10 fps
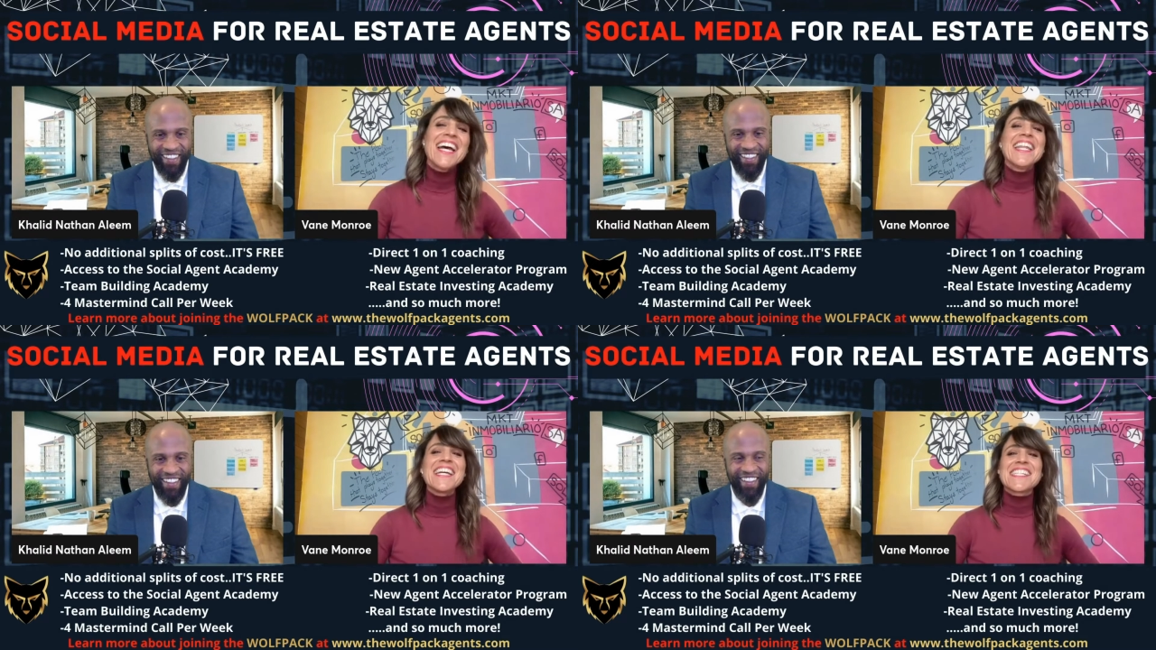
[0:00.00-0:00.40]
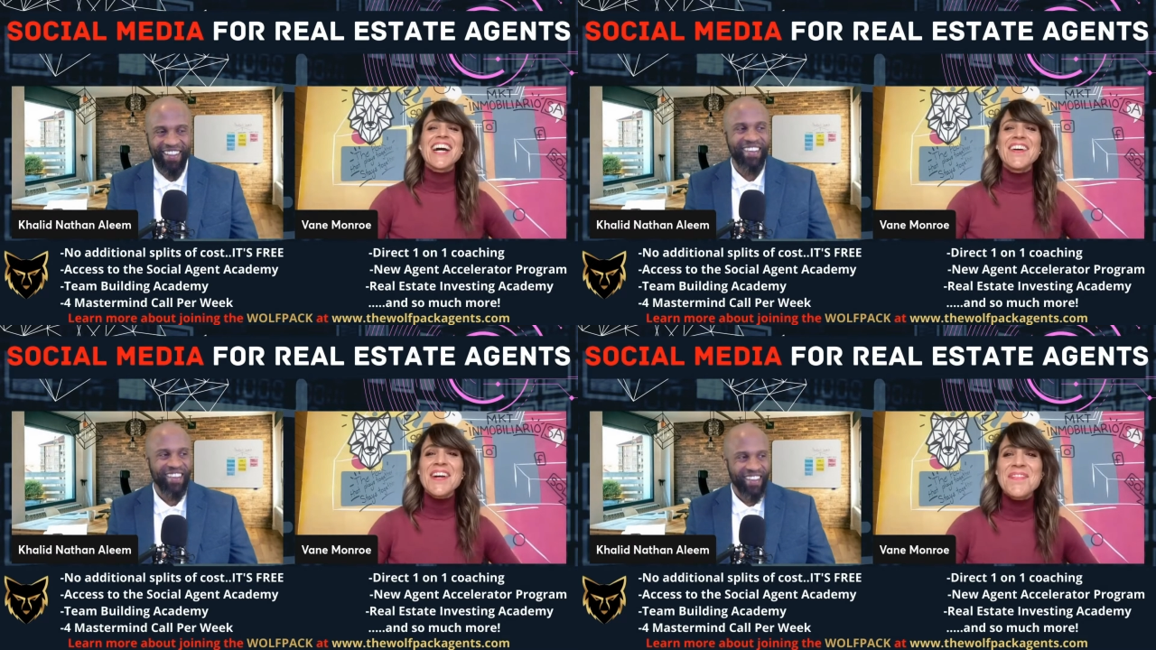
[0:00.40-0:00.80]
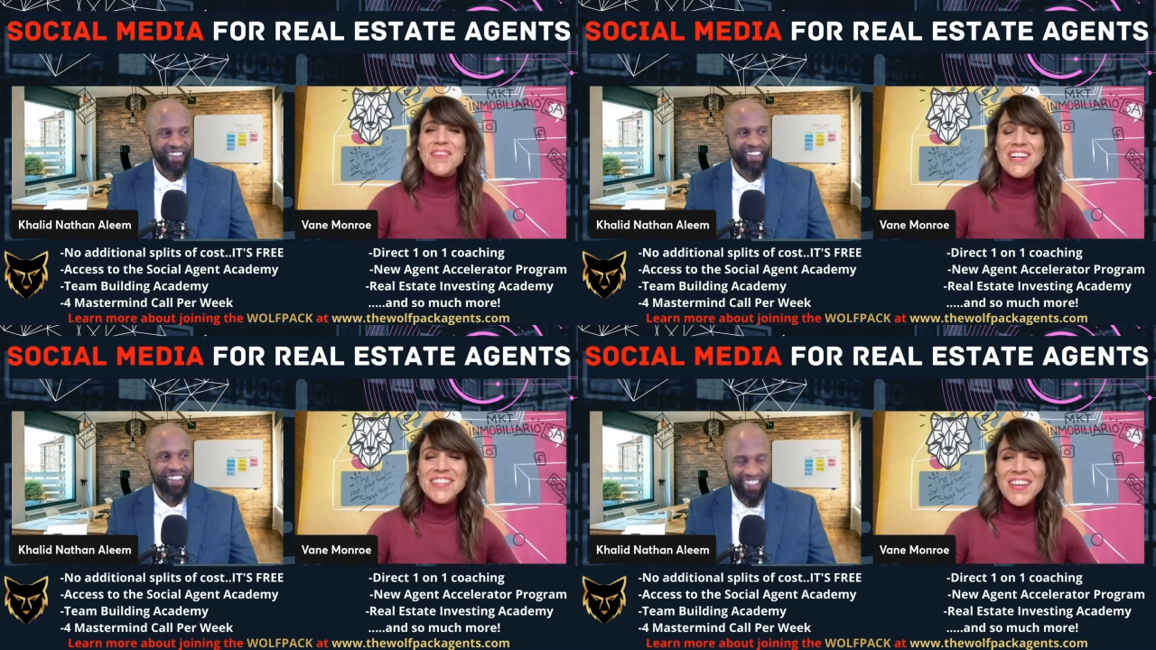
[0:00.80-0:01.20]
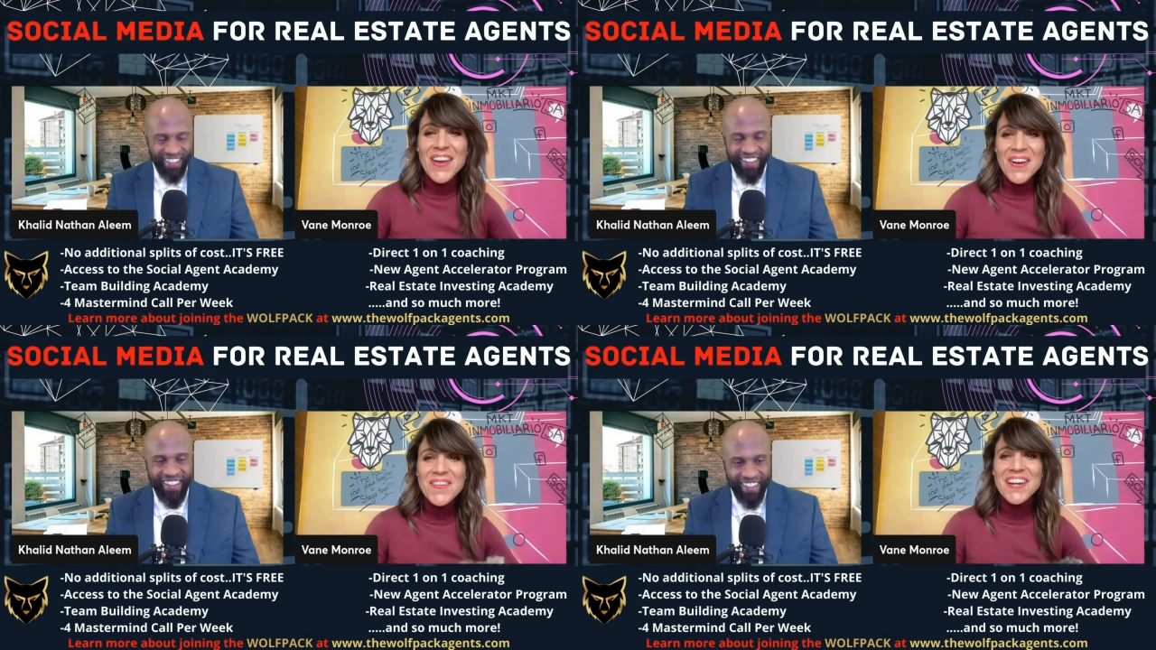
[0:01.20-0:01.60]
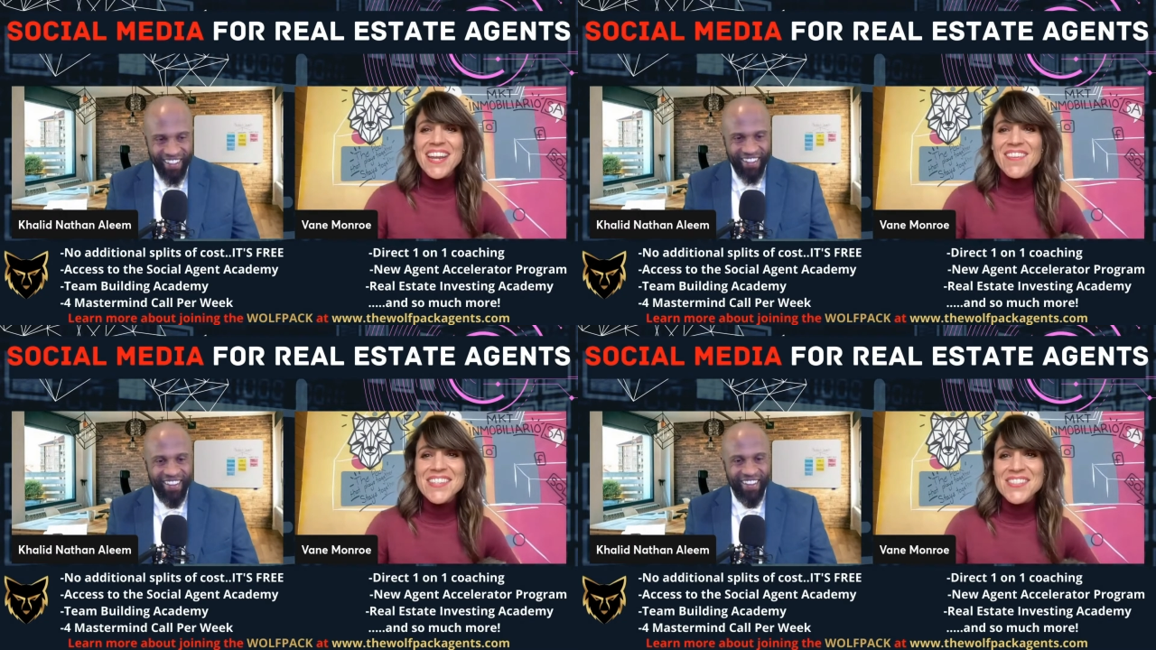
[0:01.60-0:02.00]
Speaker 1: That's how I felt when
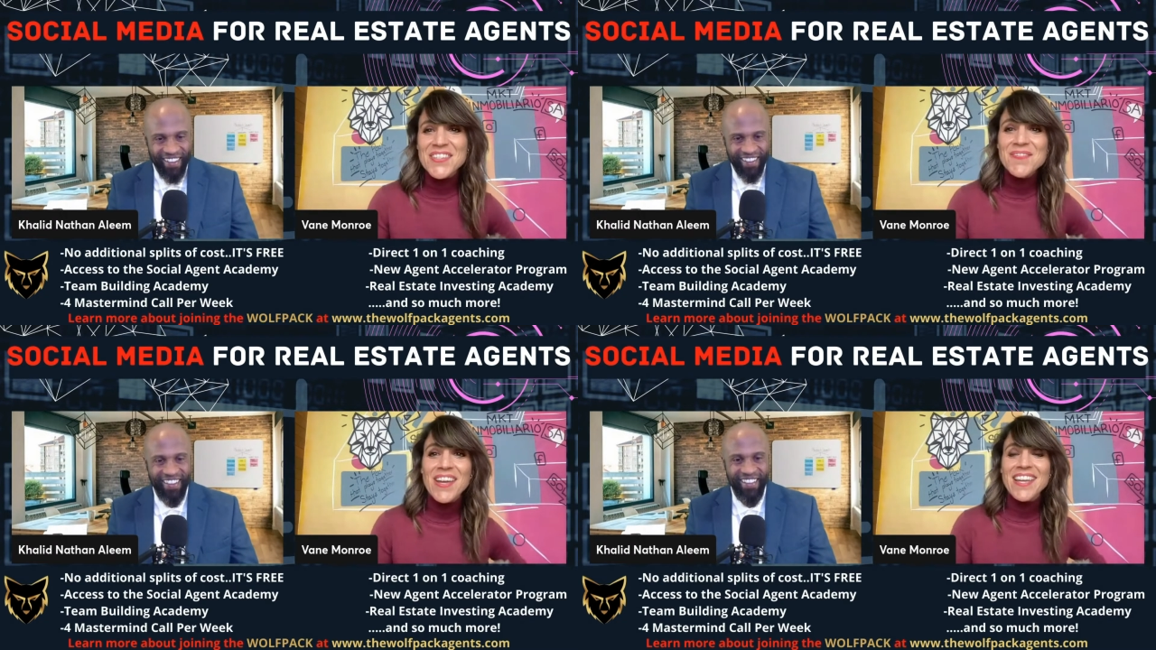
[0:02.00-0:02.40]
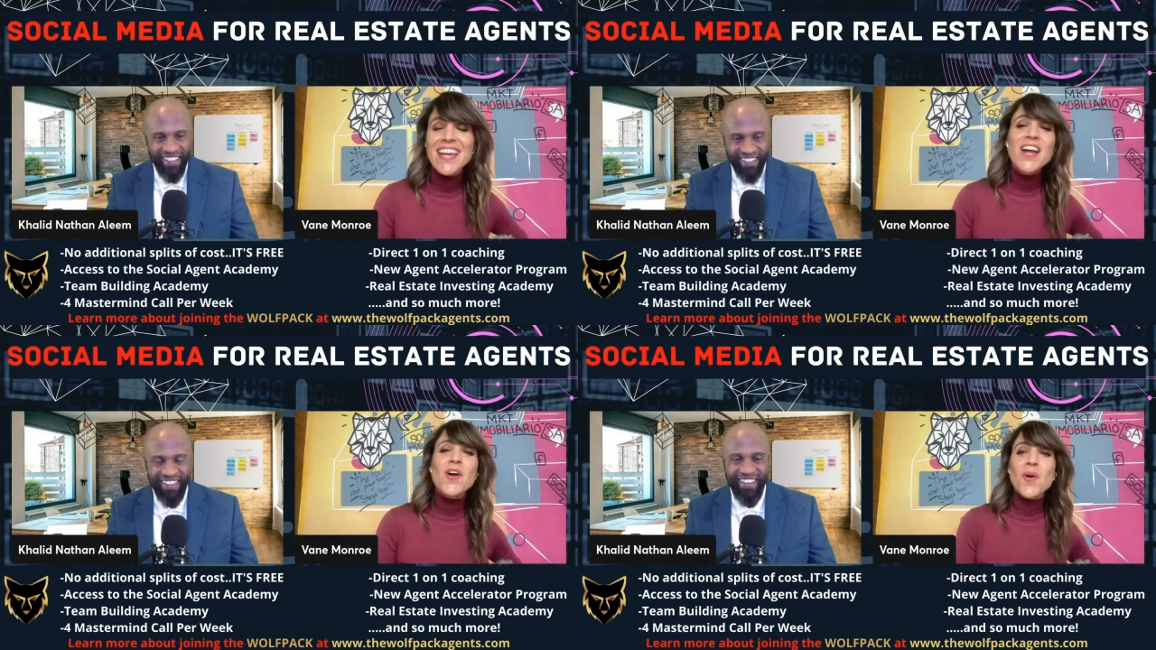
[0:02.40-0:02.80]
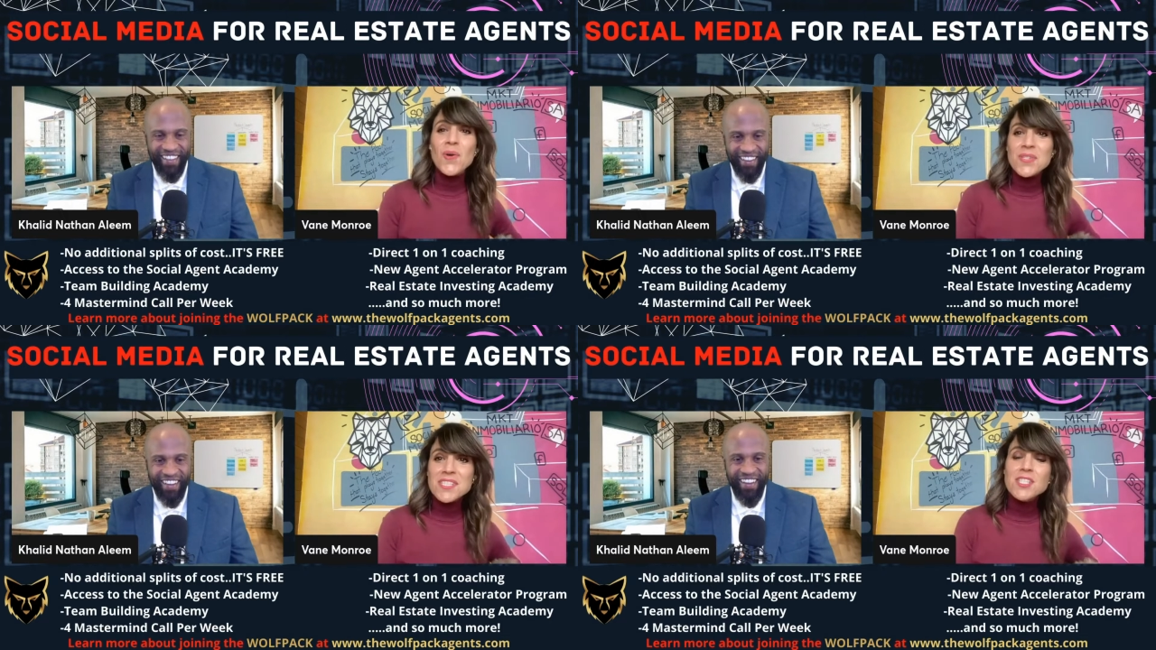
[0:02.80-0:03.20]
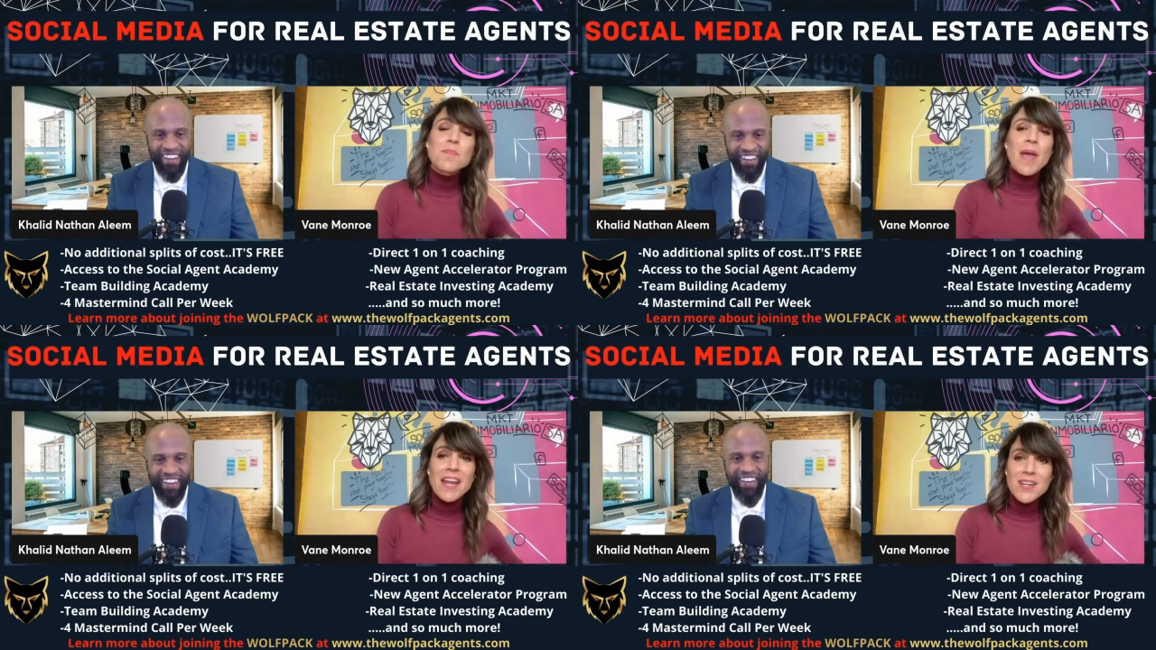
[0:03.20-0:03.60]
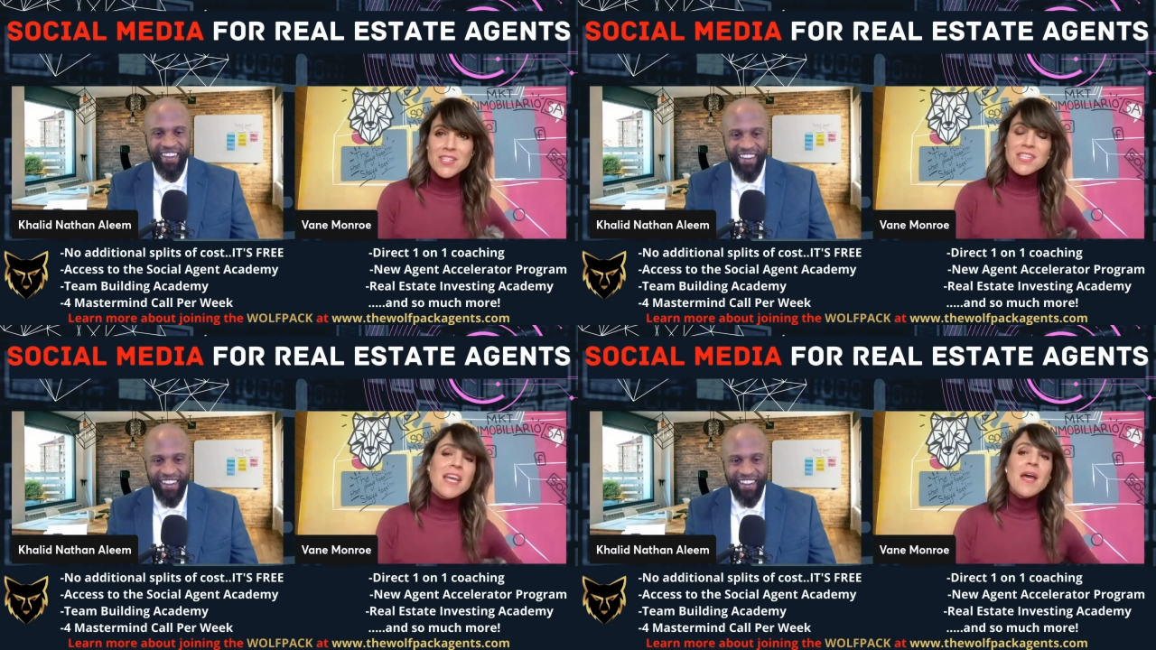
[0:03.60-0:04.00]
I was doing my course in Spanish.